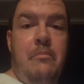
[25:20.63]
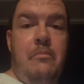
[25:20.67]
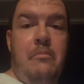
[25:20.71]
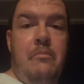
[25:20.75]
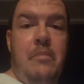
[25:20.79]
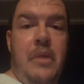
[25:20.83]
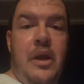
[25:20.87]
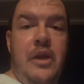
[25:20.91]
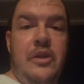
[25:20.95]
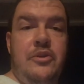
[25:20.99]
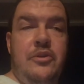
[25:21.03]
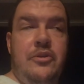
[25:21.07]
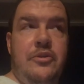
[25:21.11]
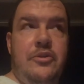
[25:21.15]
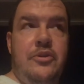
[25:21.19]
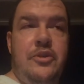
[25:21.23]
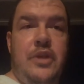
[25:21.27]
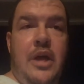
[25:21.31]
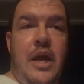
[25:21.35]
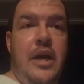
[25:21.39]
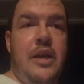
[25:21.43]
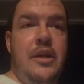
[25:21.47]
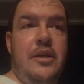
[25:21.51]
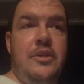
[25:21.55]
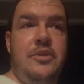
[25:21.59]
major
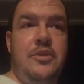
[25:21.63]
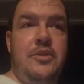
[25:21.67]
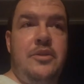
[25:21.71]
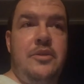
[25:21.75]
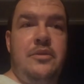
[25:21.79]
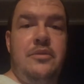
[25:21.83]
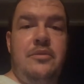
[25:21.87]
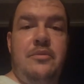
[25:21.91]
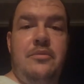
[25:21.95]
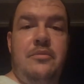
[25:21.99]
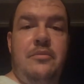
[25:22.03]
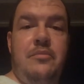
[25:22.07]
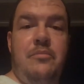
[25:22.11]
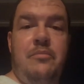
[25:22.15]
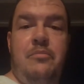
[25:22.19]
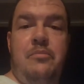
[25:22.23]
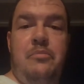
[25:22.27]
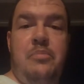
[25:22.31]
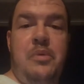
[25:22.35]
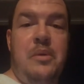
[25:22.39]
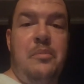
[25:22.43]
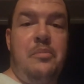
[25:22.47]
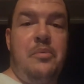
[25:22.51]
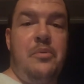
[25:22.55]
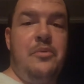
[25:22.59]
status
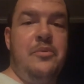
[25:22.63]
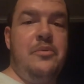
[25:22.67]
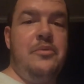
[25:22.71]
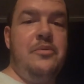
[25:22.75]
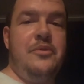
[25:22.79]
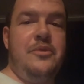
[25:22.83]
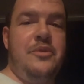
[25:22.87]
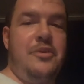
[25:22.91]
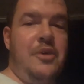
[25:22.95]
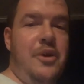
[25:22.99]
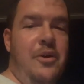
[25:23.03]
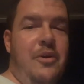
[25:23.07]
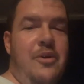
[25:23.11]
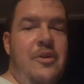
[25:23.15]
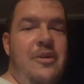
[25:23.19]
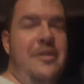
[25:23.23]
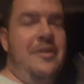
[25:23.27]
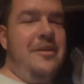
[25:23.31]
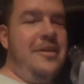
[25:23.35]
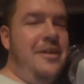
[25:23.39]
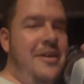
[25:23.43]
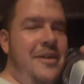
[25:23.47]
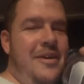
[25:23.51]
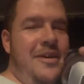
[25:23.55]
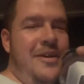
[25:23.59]
people. So
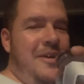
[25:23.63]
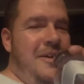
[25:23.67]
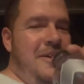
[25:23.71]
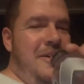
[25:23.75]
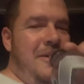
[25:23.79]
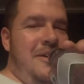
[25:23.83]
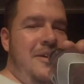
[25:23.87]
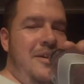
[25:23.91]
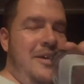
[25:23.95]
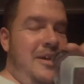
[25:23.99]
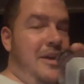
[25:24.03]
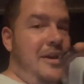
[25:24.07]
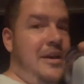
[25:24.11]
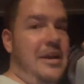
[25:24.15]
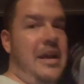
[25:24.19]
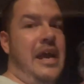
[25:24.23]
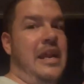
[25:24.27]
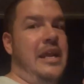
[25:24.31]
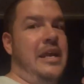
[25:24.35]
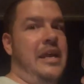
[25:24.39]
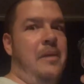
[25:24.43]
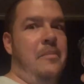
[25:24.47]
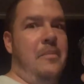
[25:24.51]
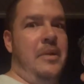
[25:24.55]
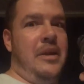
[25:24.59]
I got to
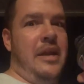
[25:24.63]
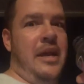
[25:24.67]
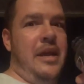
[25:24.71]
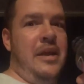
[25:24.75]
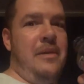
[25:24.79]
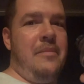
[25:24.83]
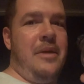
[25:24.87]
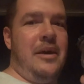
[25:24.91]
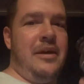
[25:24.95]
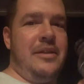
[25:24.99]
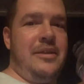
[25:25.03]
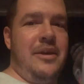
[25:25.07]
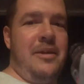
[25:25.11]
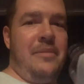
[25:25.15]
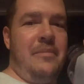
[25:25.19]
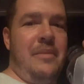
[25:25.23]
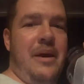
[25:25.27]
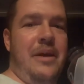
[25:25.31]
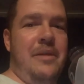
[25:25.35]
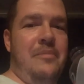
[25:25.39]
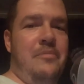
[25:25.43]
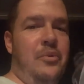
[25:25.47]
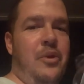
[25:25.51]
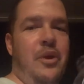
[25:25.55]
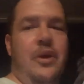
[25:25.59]
get my name out there,
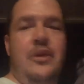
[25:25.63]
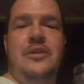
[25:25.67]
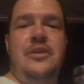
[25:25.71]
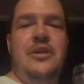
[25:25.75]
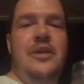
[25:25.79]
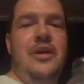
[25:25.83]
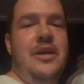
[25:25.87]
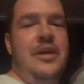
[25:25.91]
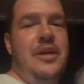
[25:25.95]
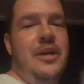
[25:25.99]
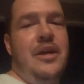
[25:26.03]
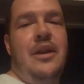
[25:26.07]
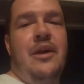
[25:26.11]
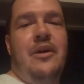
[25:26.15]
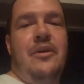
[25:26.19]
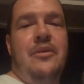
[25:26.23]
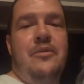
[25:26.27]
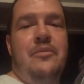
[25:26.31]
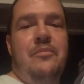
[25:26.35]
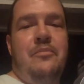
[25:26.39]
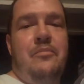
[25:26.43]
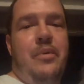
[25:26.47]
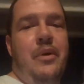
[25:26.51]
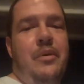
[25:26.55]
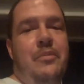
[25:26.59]
man. Plus, you know,
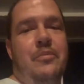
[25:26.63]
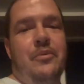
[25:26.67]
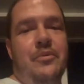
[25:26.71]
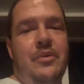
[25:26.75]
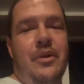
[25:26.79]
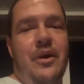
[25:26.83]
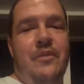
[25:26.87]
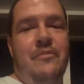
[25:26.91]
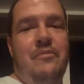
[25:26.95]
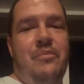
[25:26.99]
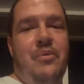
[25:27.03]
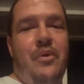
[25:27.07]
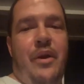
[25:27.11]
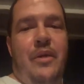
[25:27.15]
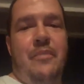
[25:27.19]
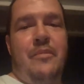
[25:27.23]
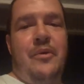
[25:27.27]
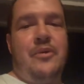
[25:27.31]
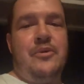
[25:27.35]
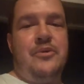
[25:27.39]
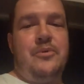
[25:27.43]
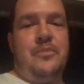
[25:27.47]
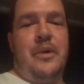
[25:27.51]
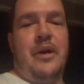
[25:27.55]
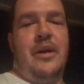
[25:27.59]
people love
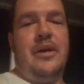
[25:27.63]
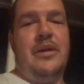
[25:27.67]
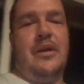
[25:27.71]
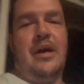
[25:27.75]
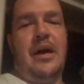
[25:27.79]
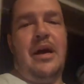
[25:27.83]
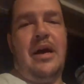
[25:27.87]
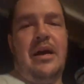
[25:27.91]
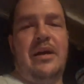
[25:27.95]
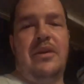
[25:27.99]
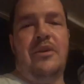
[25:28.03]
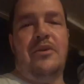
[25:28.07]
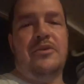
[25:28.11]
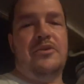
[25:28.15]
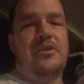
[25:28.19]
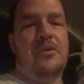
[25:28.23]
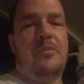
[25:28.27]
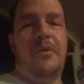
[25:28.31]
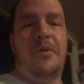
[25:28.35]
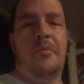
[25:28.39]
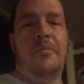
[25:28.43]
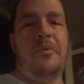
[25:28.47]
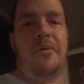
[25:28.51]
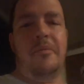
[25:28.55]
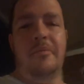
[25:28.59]
Primos, man. I know so
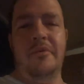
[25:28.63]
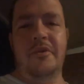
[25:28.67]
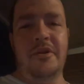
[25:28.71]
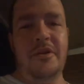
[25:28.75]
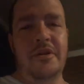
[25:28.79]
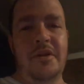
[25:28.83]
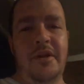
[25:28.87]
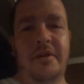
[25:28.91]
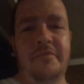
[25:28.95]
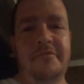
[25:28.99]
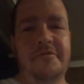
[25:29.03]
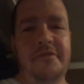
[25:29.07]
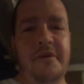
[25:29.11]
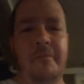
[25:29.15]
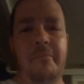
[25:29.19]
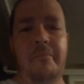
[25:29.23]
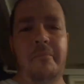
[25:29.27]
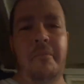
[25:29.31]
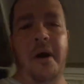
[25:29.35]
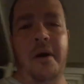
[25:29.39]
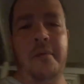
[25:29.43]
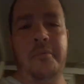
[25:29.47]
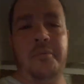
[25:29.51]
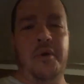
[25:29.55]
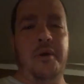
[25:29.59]
many people that love 7
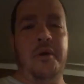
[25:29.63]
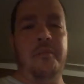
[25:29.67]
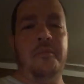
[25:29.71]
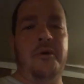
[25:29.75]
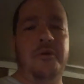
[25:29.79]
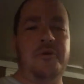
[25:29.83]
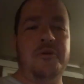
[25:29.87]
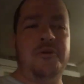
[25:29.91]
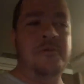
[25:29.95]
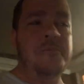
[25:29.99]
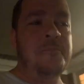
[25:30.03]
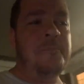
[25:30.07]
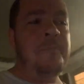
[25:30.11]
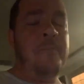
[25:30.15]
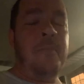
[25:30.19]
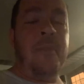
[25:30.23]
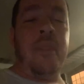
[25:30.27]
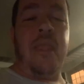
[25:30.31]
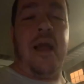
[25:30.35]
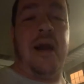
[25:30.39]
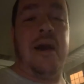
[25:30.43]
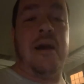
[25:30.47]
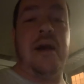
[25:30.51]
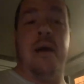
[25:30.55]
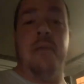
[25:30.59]
Pot Primos.
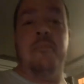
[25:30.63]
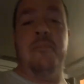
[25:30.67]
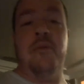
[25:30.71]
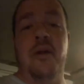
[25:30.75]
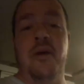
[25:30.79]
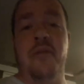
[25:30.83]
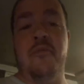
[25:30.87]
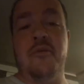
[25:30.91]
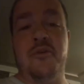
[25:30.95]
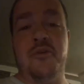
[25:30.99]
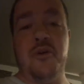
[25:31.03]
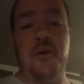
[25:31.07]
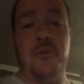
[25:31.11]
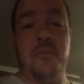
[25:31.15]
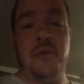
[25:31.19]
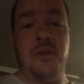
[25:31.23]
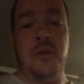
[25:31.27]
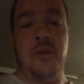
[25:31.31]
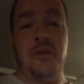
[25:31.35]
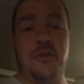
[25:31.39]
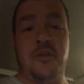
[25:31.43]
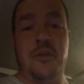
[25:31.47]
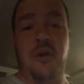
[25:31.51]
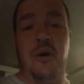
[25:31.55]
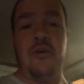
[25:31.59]
I can't believe it took me
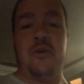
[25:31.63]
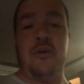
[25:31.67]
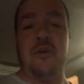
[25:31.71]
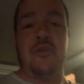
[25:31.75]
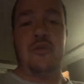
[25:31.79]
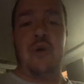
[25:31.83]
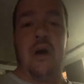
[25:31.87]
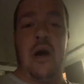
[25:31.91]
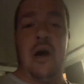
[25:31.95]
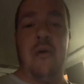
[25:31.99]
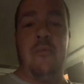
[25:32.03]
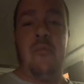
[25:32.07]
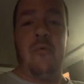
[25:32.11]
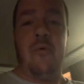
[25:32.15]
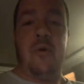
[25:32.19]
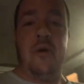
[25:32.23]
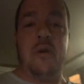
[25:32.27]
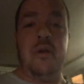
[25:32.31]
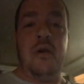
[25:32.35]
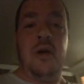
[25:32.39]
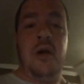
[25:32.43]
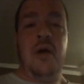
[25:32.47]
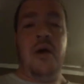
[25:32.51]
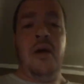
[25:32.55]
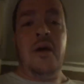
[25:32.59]
this long to try one,
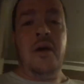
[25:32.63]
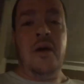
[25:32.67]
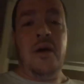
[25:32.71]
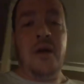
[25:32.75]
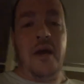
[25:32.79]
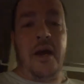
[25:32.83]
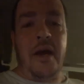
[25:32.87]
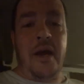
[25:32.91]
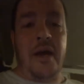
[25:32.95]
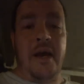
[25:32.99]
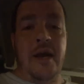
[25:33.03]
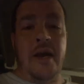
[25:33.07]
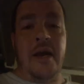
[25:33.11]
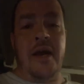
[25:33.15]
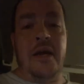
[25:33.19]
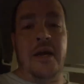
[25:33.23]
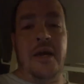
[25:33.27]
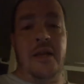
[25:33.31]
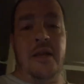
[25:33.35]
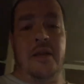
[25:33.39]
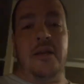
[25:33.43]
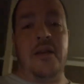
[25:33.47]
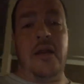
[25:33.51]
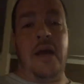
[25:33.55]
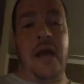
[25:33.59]

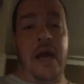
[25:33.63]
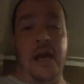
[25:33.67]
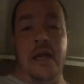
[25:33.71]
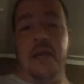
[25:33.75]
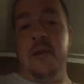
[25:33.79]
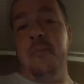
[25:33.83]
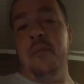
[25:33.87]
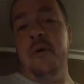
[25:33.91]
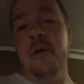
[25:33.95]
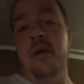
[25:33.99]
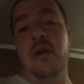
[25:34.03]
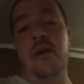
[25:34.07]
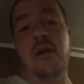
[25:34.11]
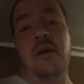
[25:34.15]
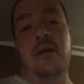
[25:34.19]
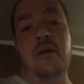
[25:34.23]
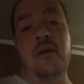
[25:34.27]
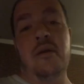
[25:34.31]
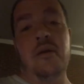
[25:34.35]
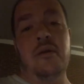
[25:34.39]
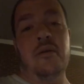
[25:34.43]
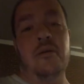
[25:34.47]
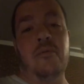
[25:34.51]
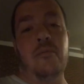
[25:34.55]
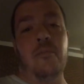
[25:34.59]
and had to be
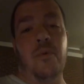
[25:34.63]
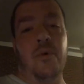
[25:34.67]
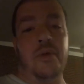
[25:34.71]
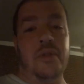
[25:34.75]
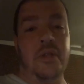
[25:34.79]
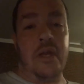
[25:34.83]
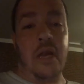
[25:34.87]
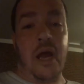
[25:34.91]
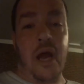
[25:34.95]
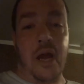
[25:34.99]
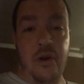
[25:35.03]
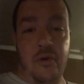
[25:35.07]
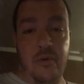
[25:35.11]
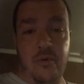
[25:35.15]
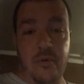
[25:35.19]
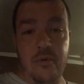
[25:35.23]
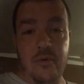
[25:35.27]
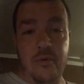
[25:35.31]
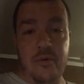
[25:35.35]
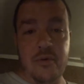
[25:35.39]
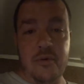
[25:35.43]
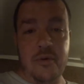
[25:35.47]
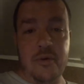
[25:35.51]
one that I grew.